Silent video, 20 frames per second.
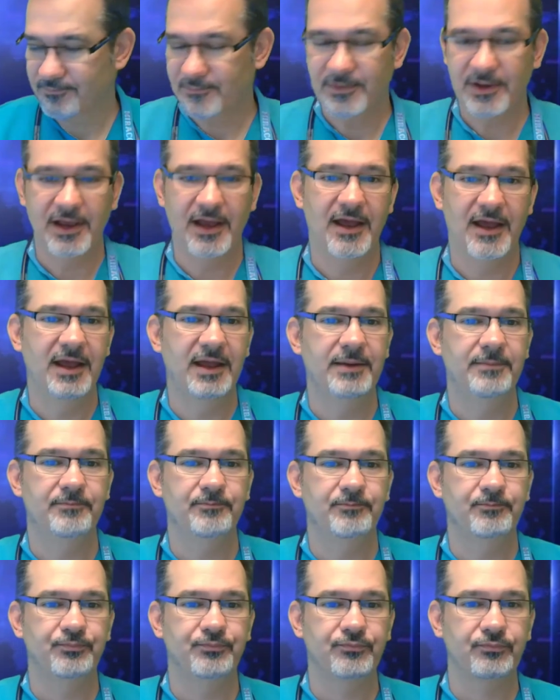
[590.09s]
Okay.
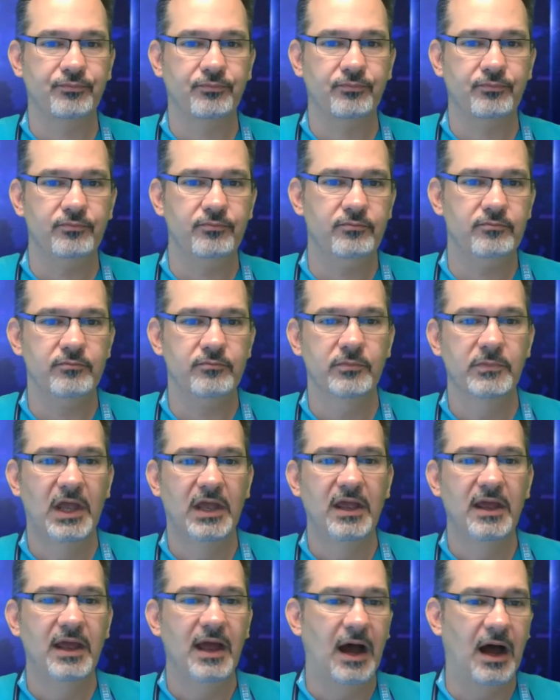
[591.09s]

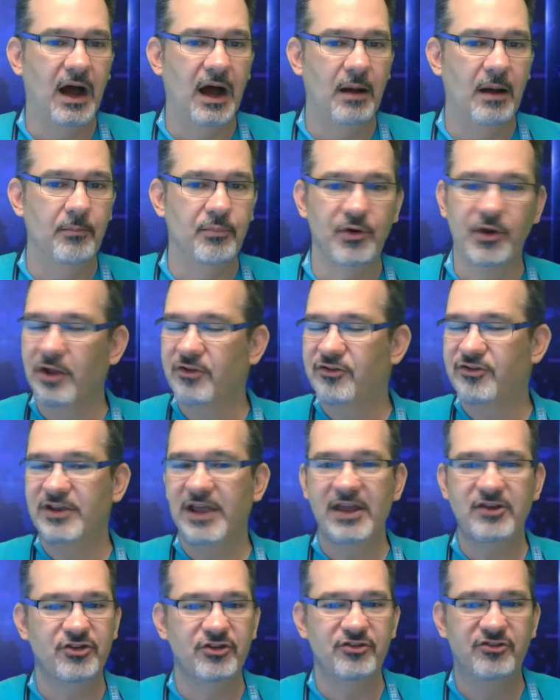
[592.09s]

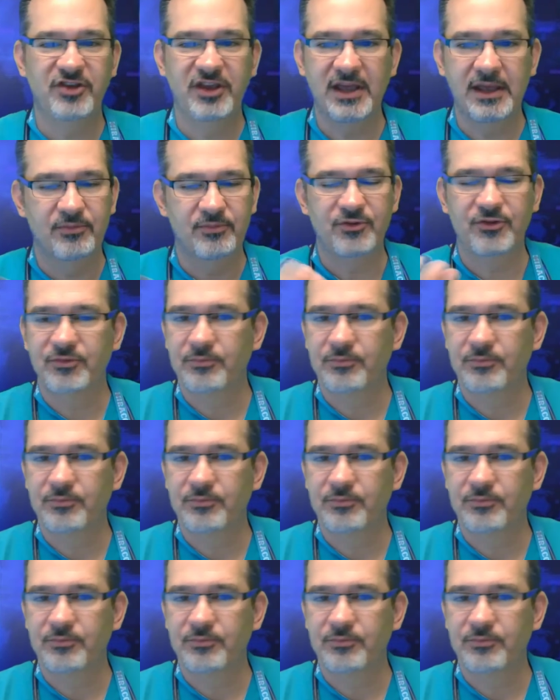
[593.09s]
Pronunciation tips.